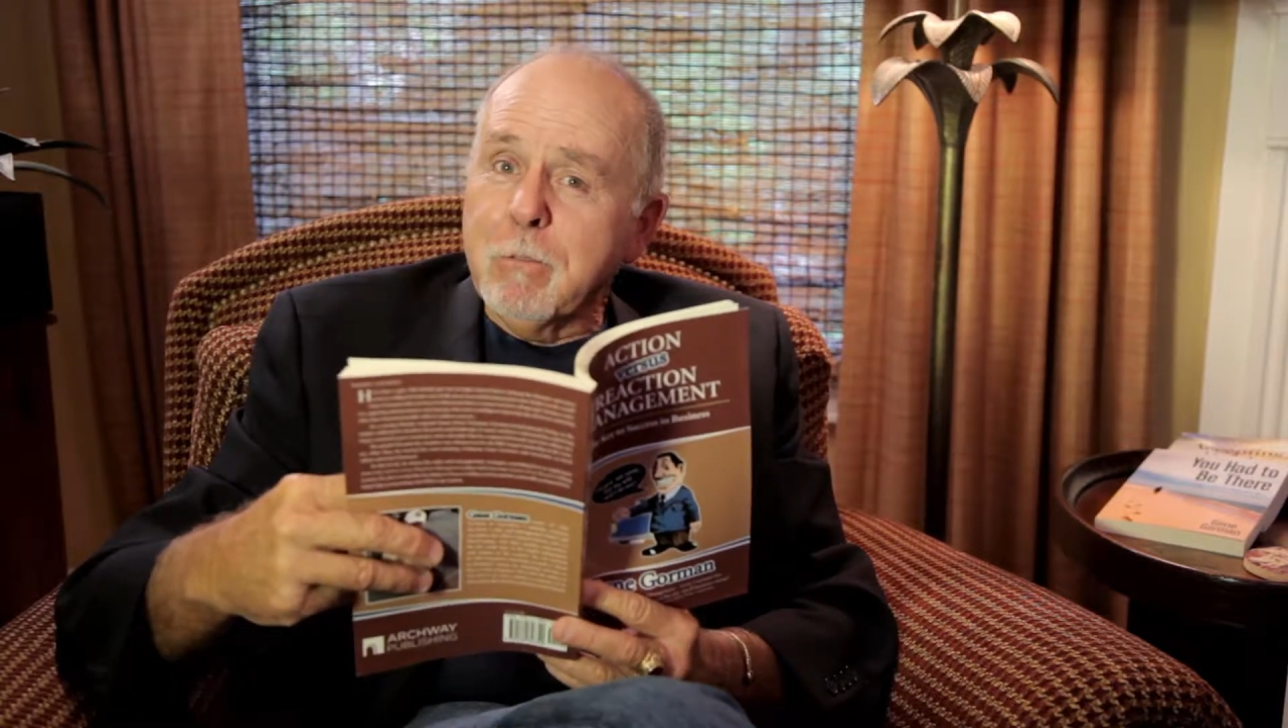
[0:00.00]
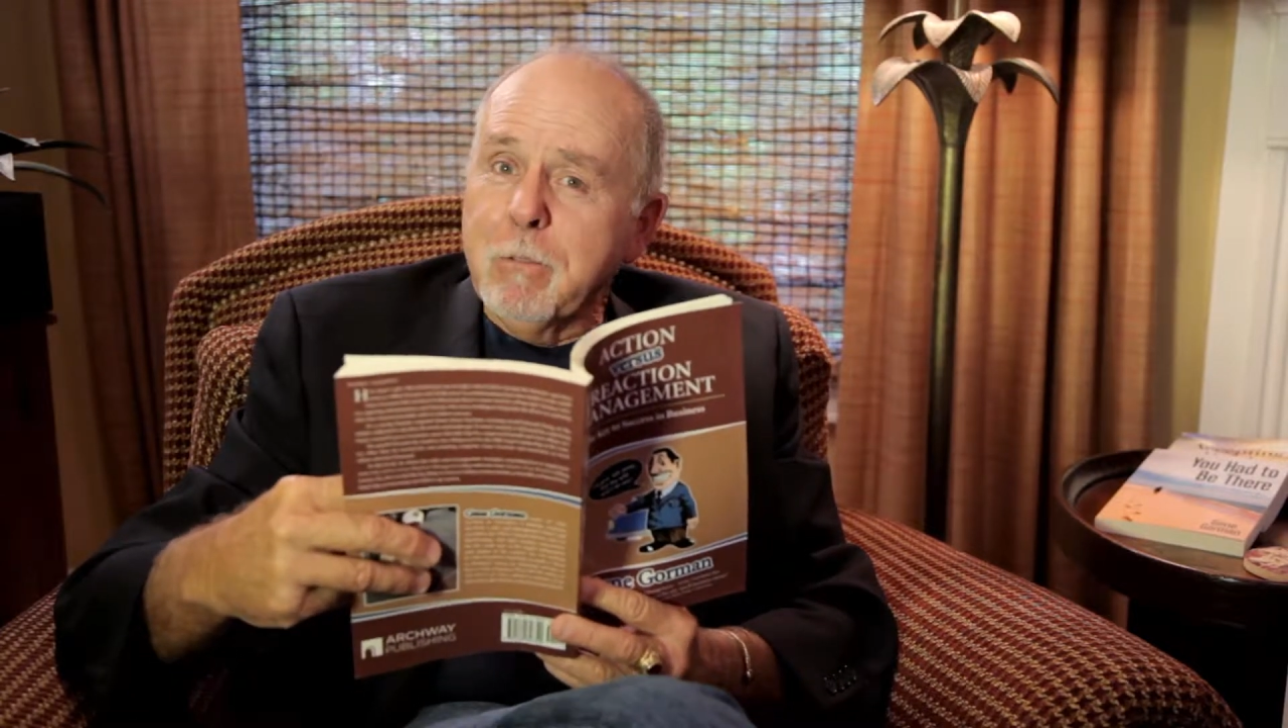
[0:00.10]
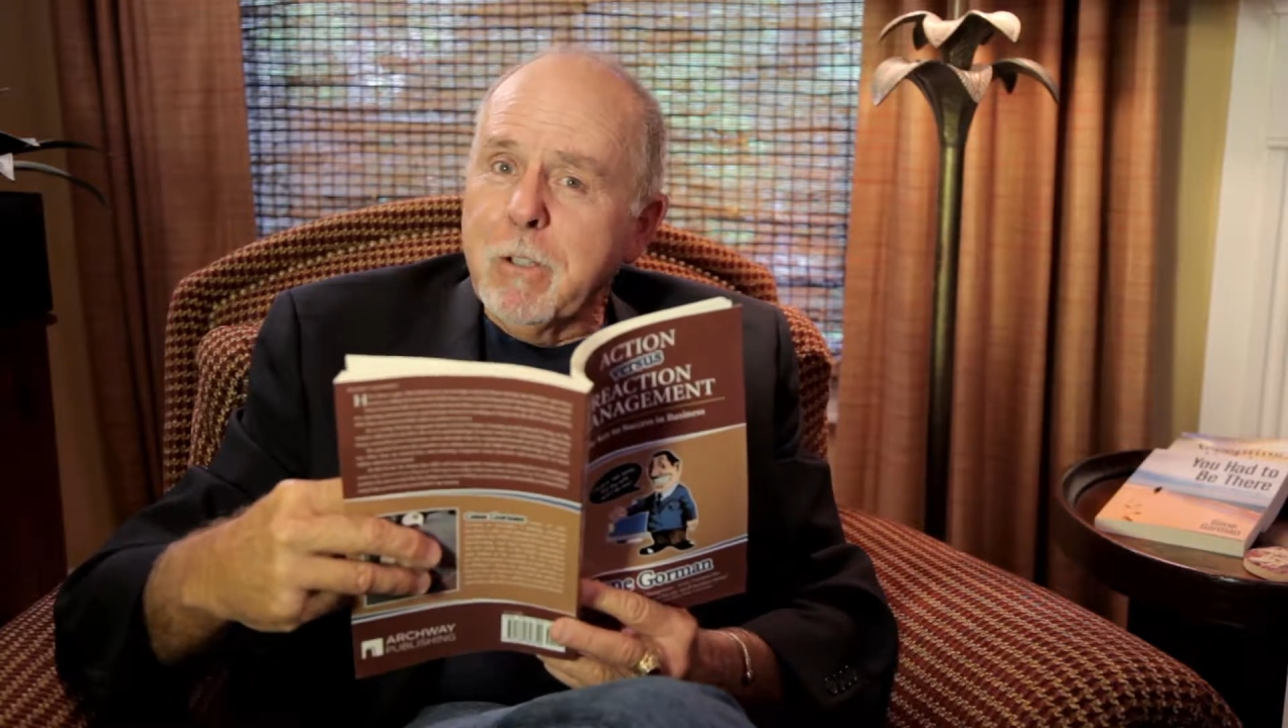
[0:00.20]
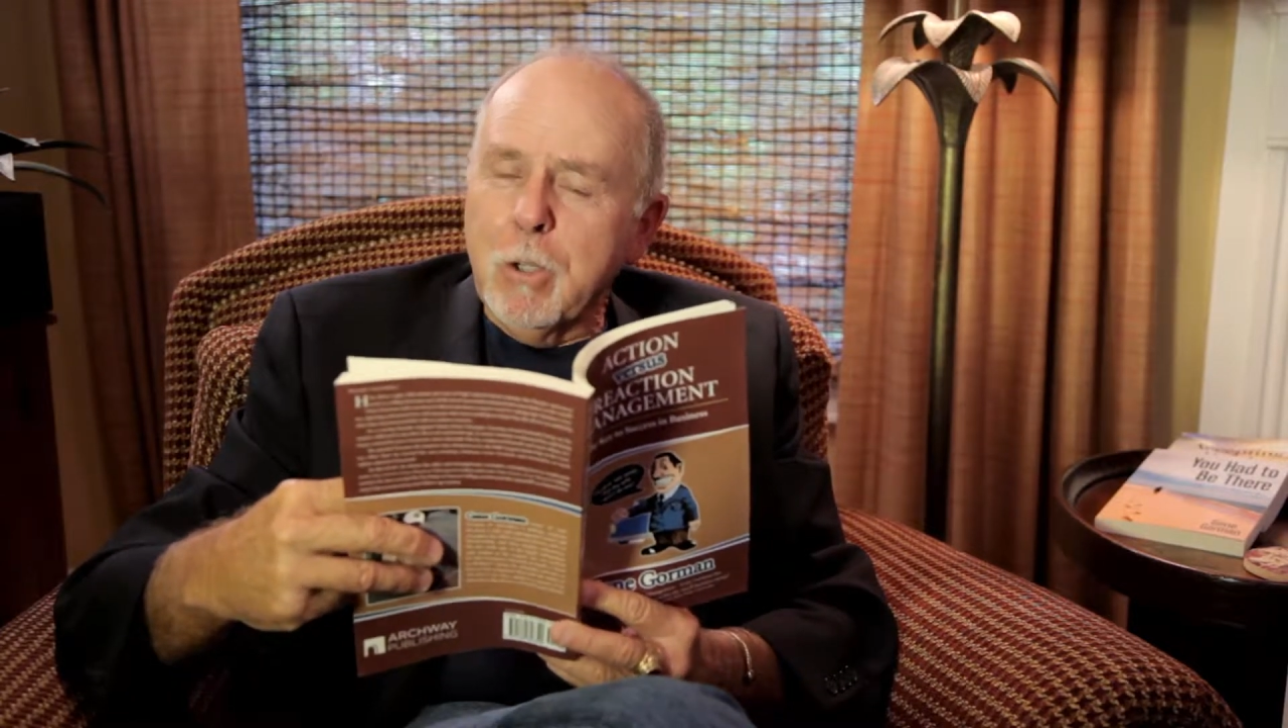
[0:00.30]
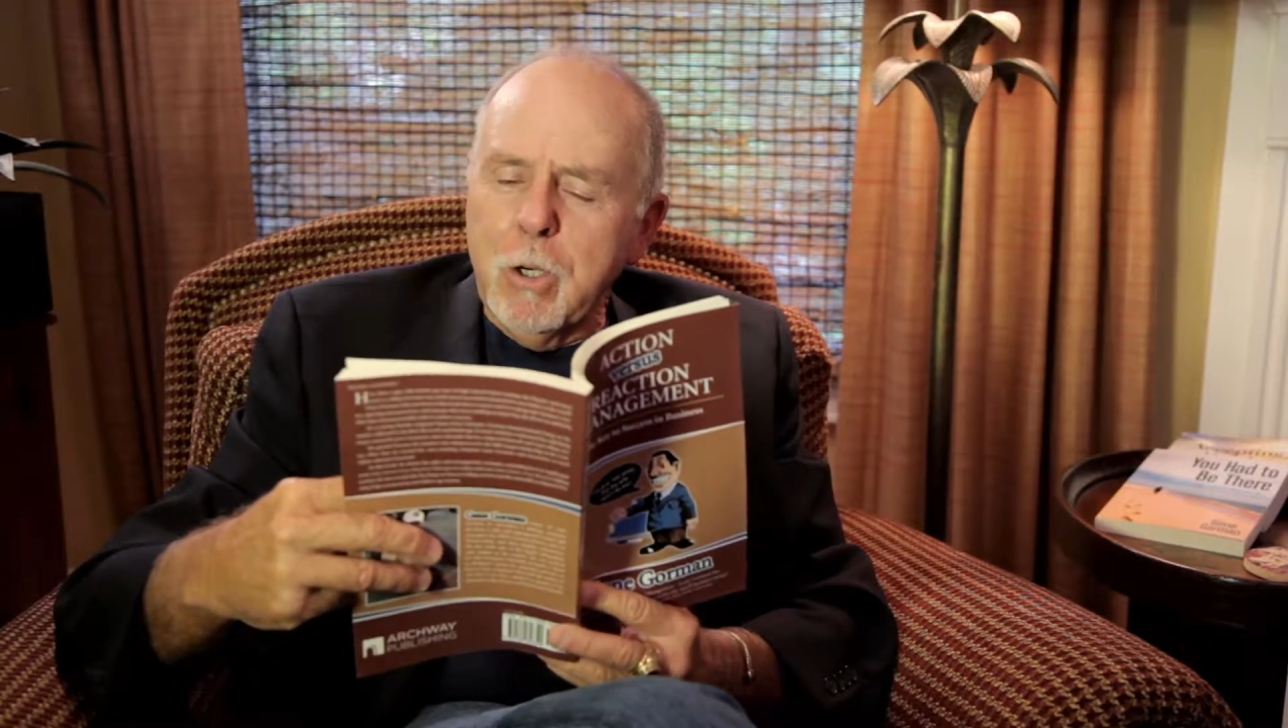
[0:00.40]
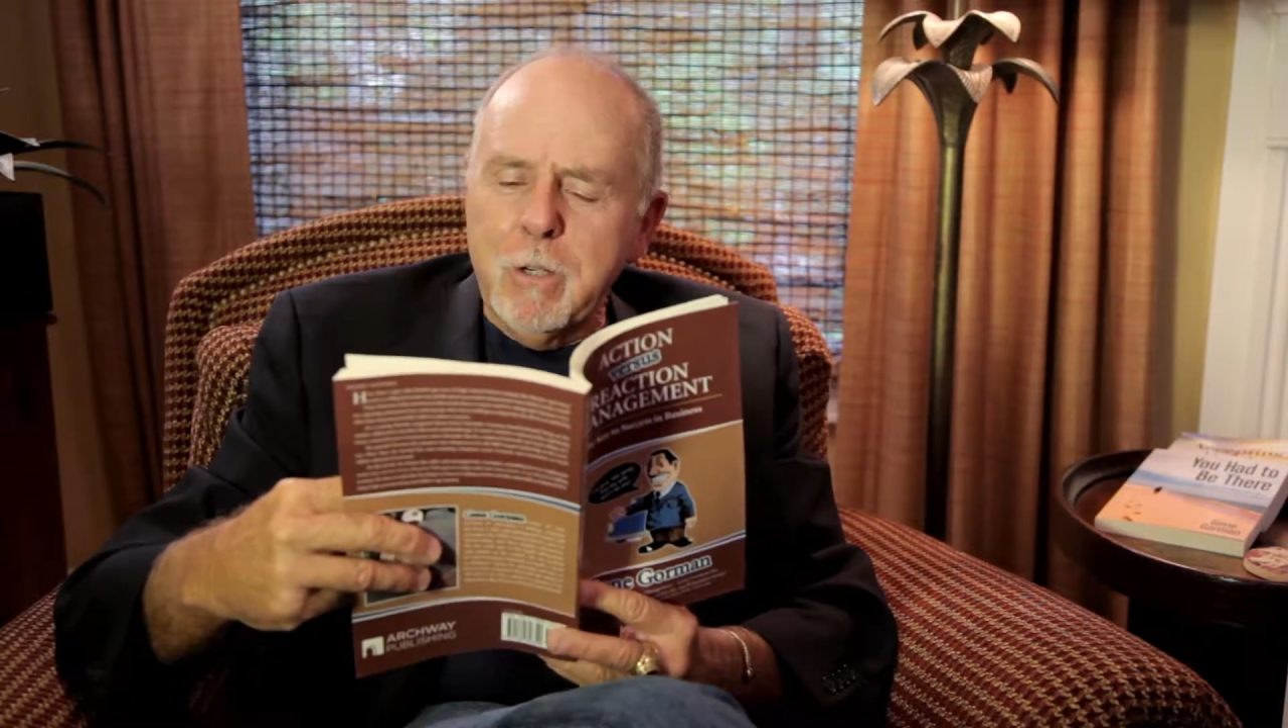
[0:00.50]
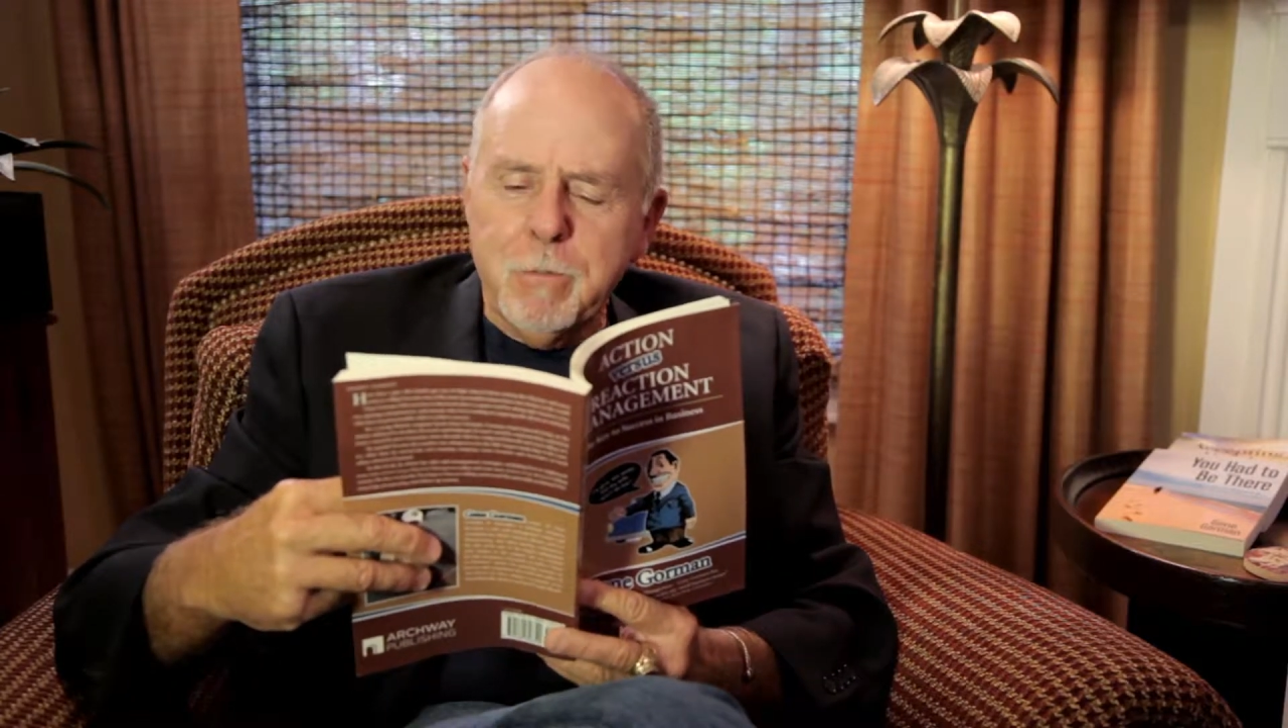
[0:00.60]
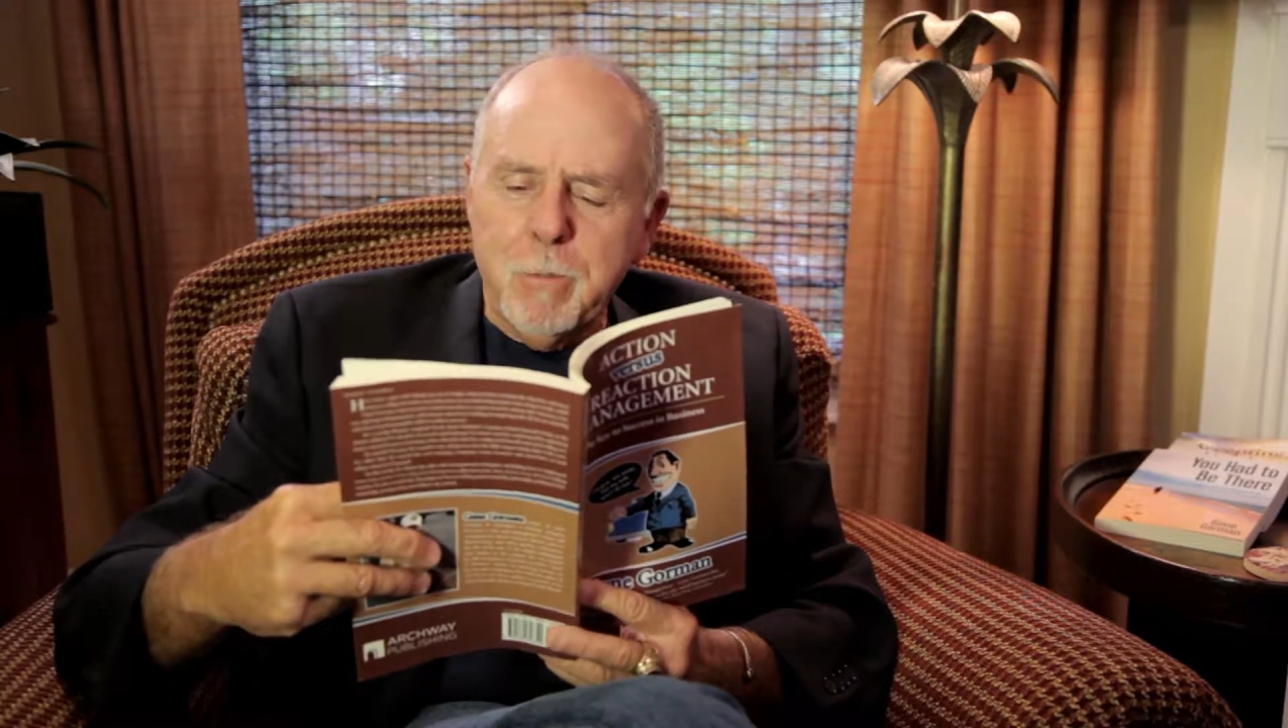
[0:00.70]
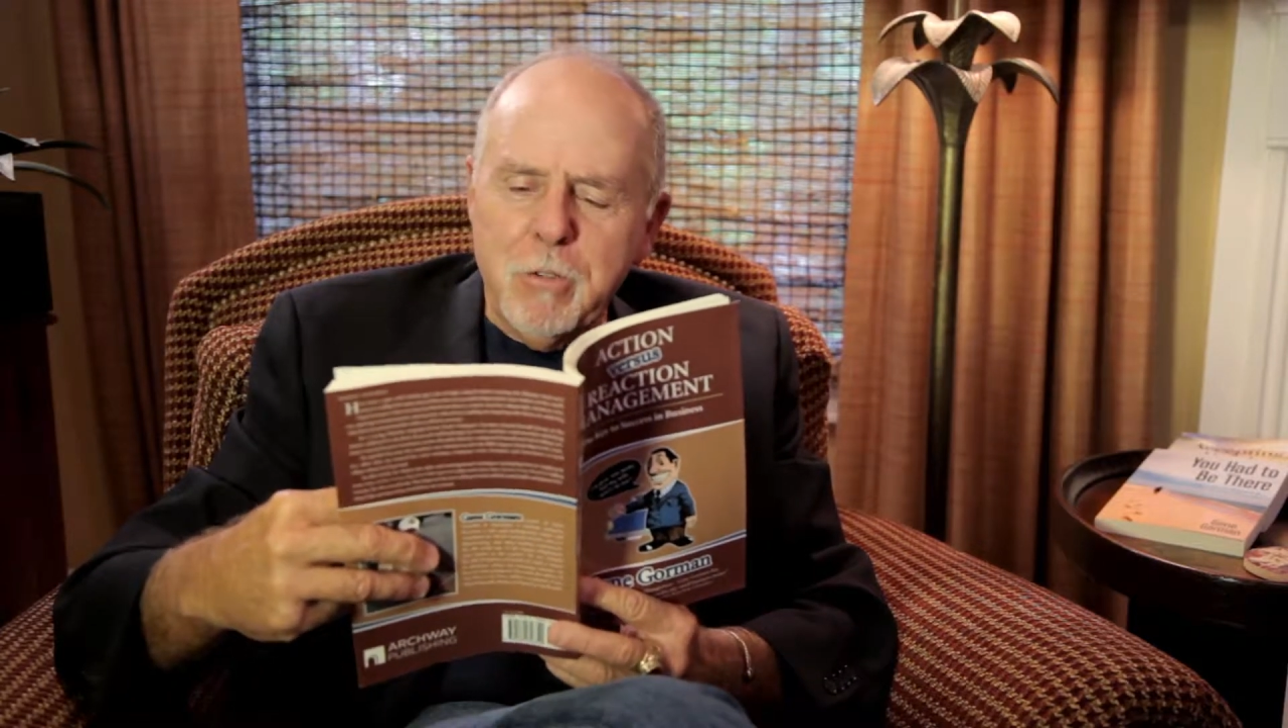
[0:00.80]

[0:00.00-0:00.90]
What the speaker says: returning from the